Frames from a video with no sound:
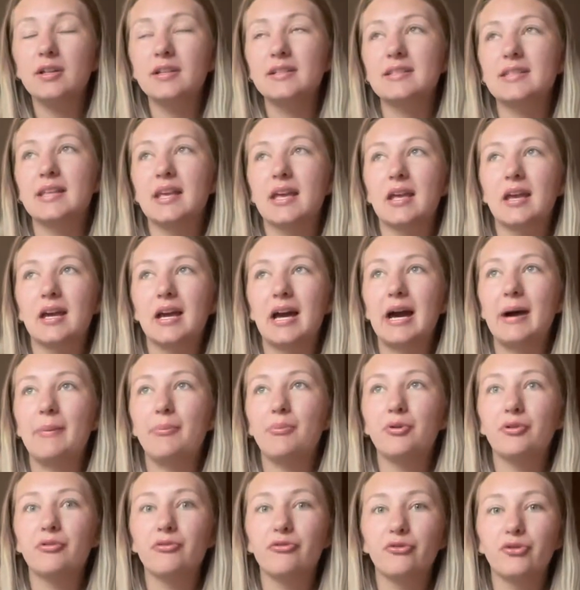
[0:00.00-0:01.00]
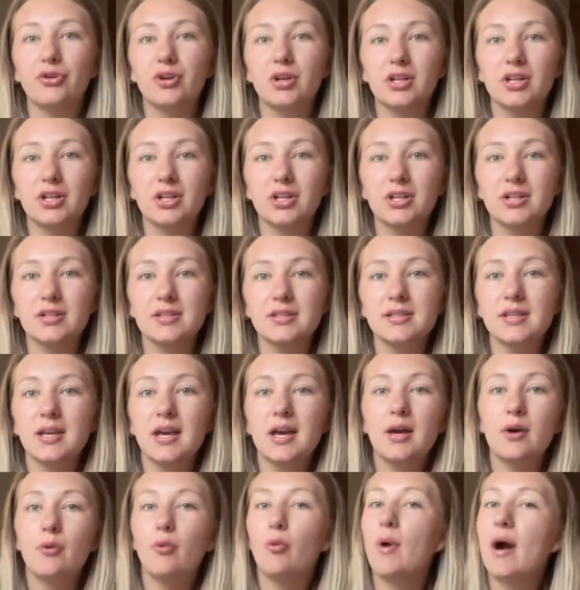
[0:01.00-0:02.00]
It's like apple fritters,
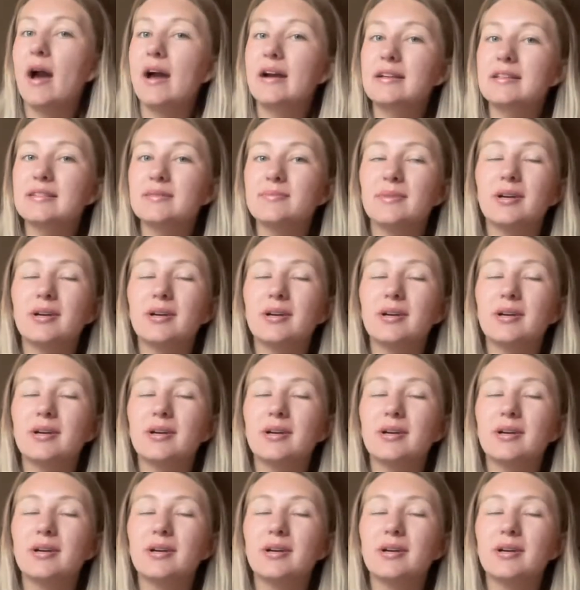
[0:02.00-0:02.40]
wax